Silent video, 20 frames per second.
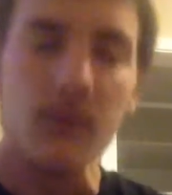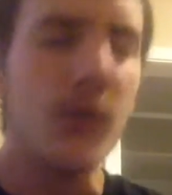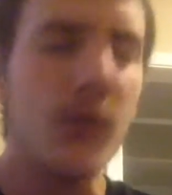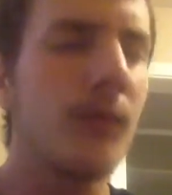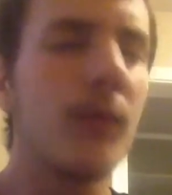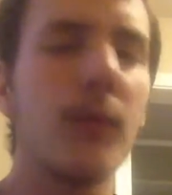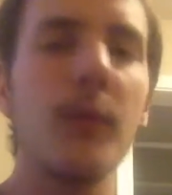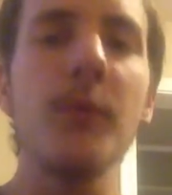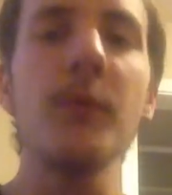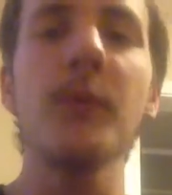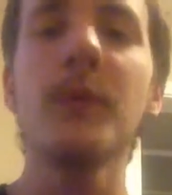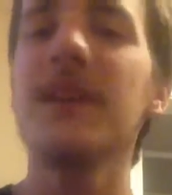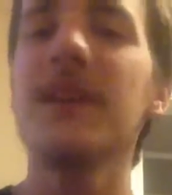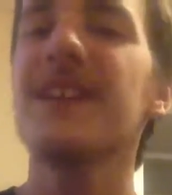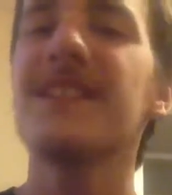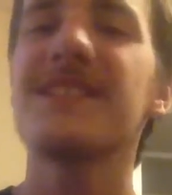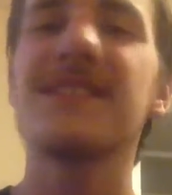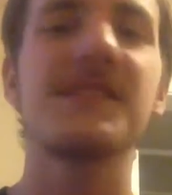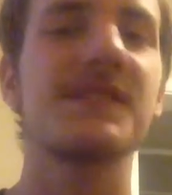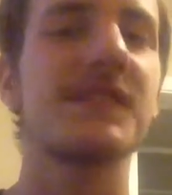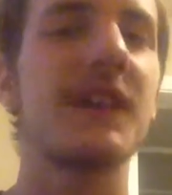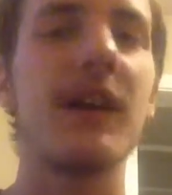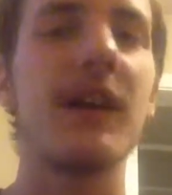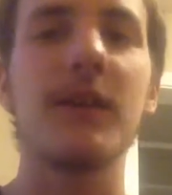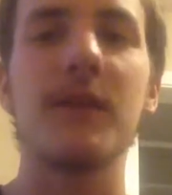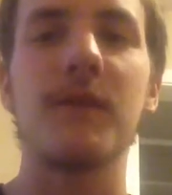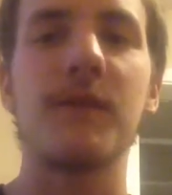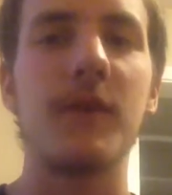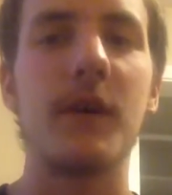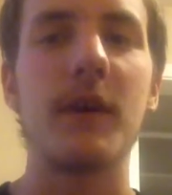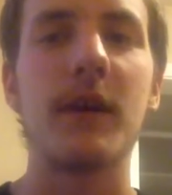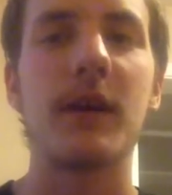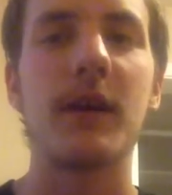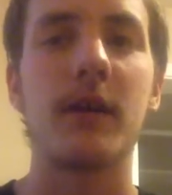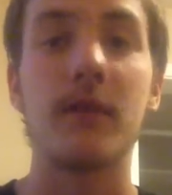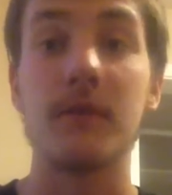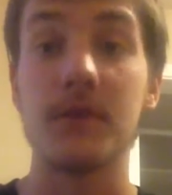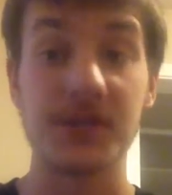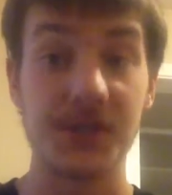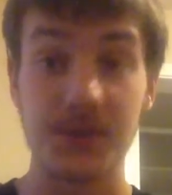But when we hit Desire to
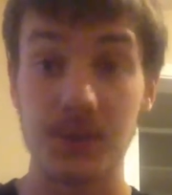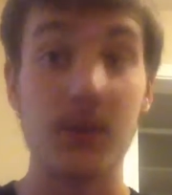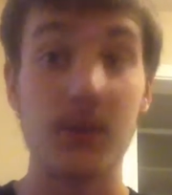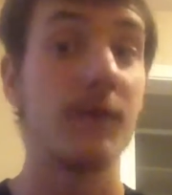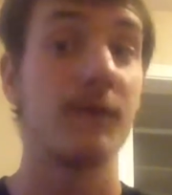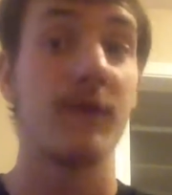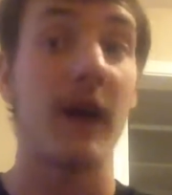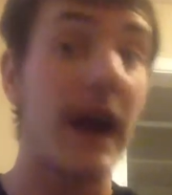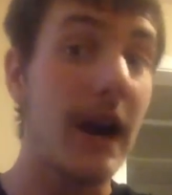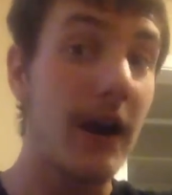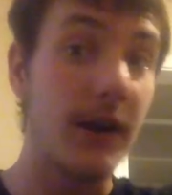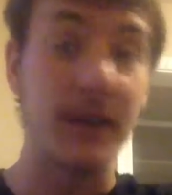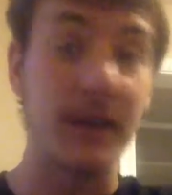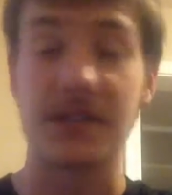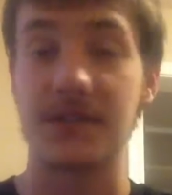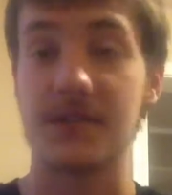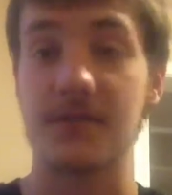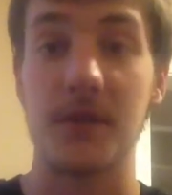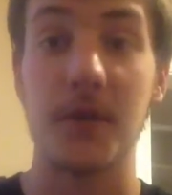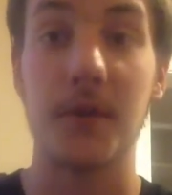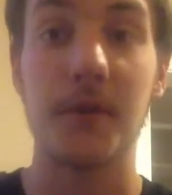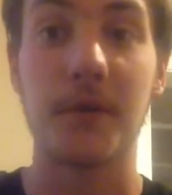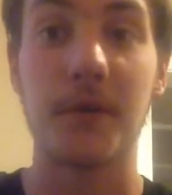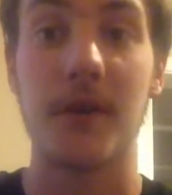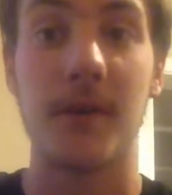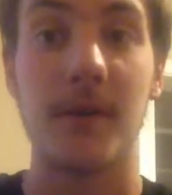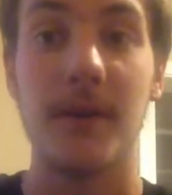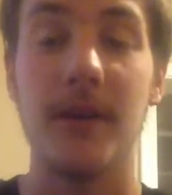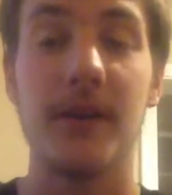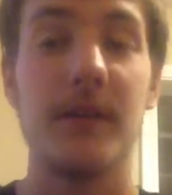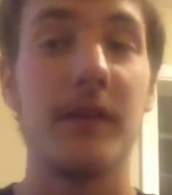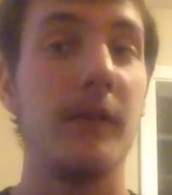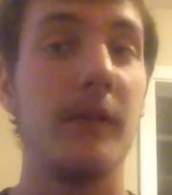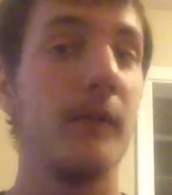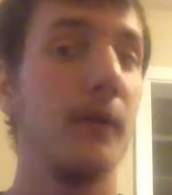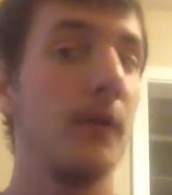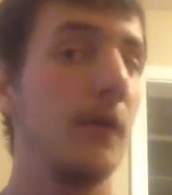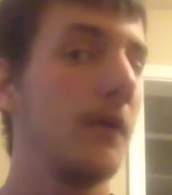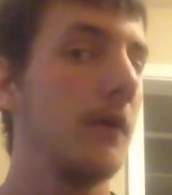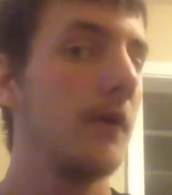Fire, this is where the fire gets going already.
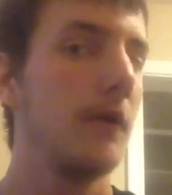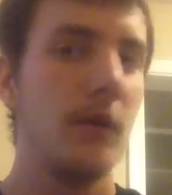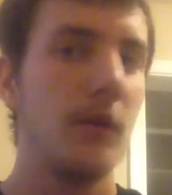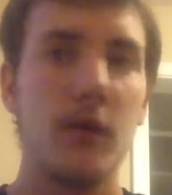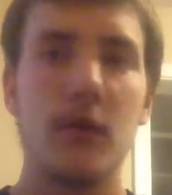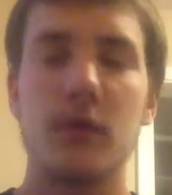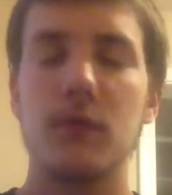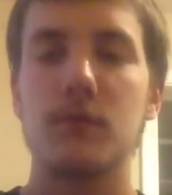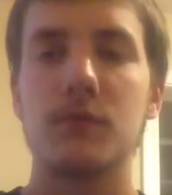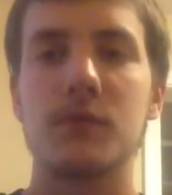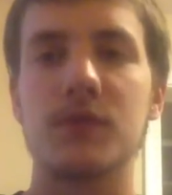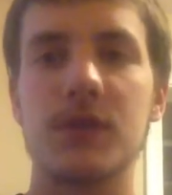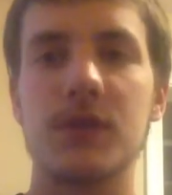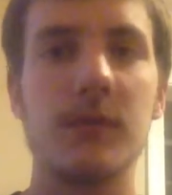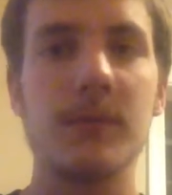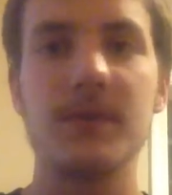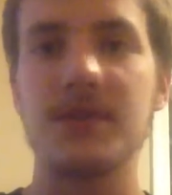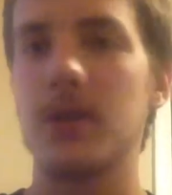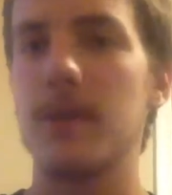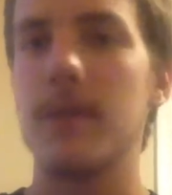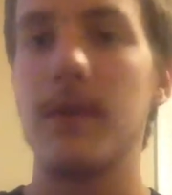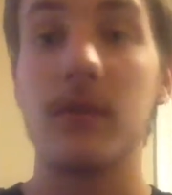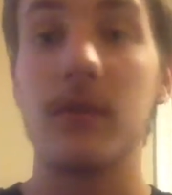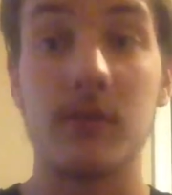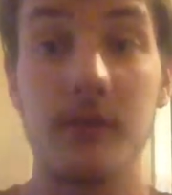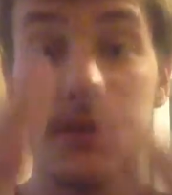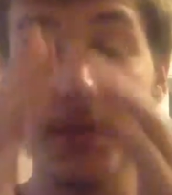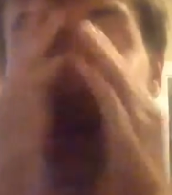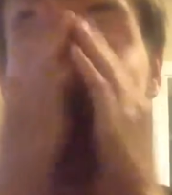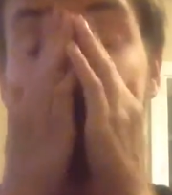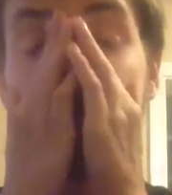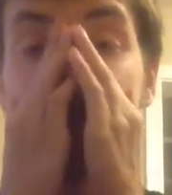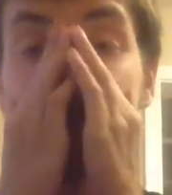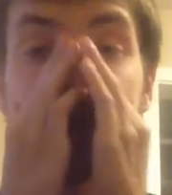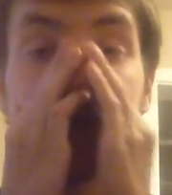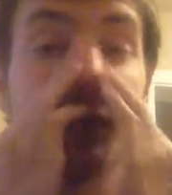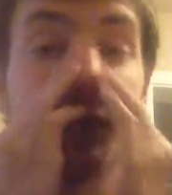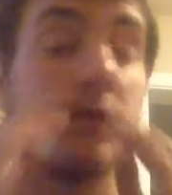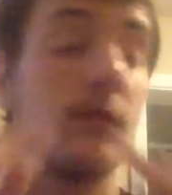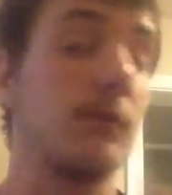So let me talk about a little history of this
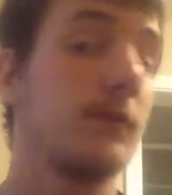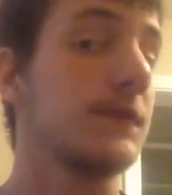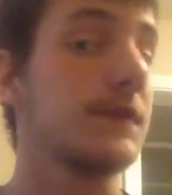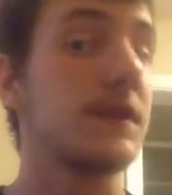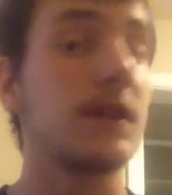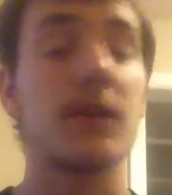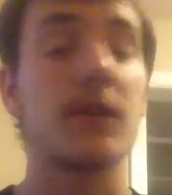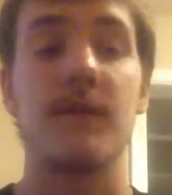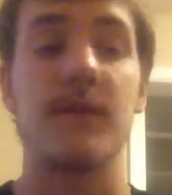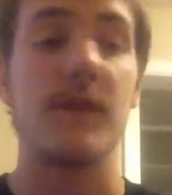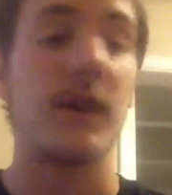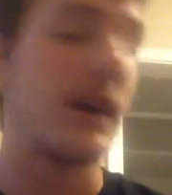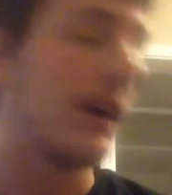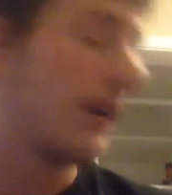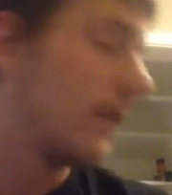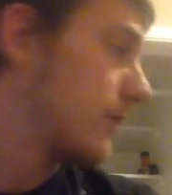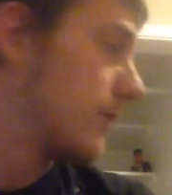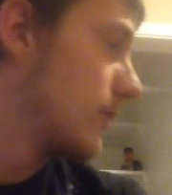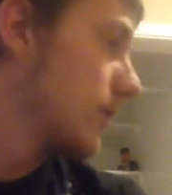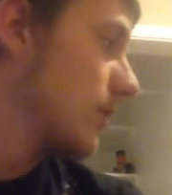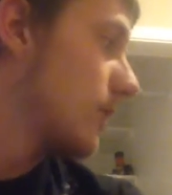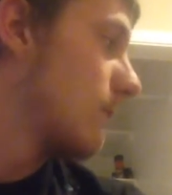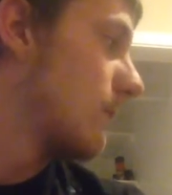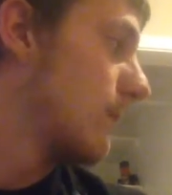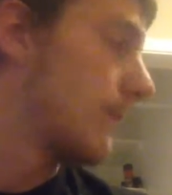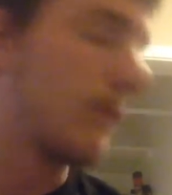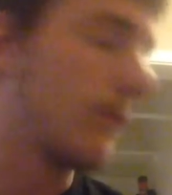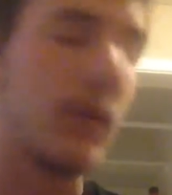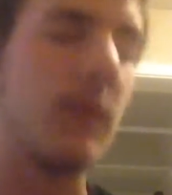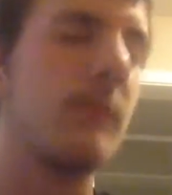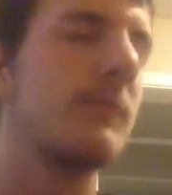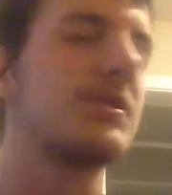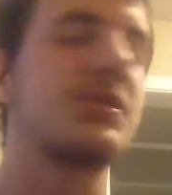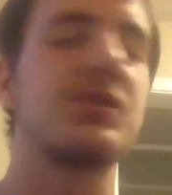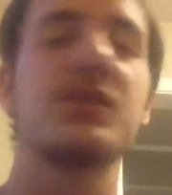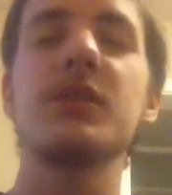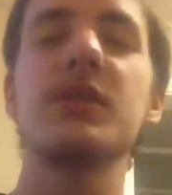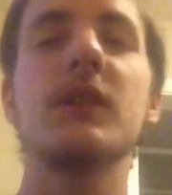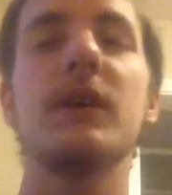song, Desire to Fire. When Machine